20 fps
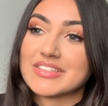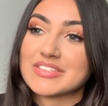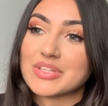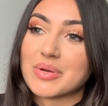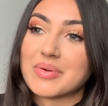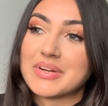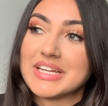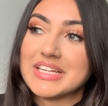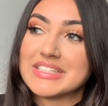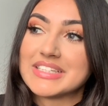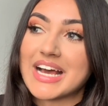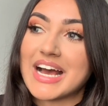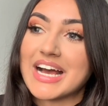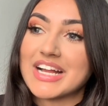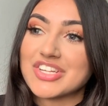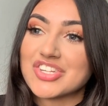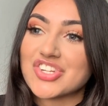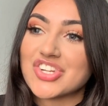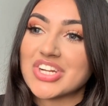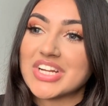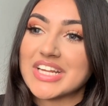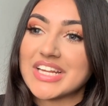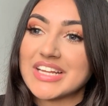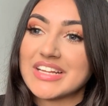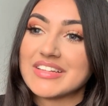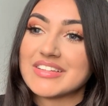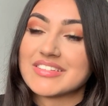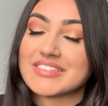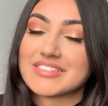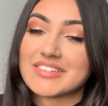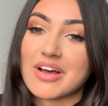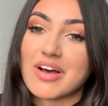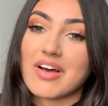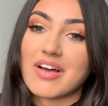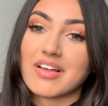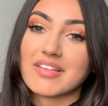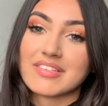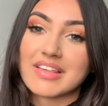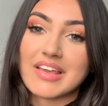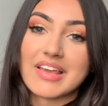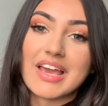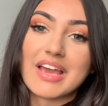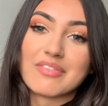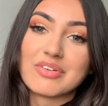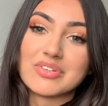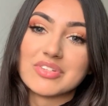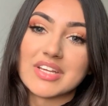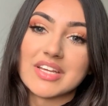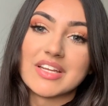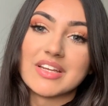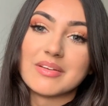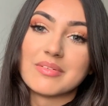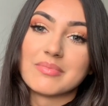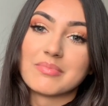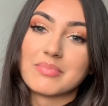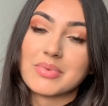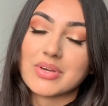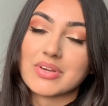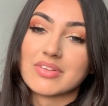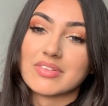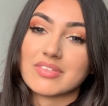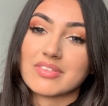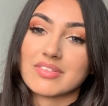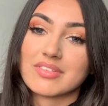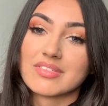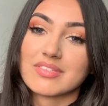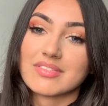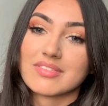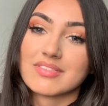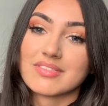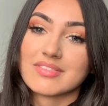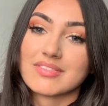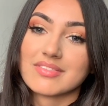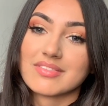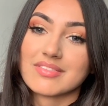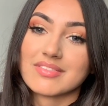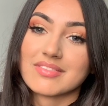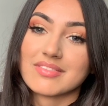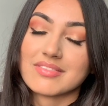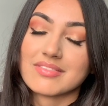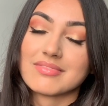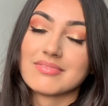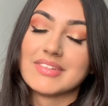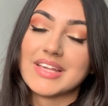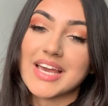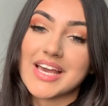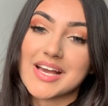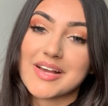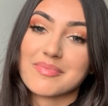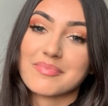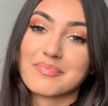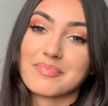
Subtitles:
So I need to actually start a skincare routine because, yeah.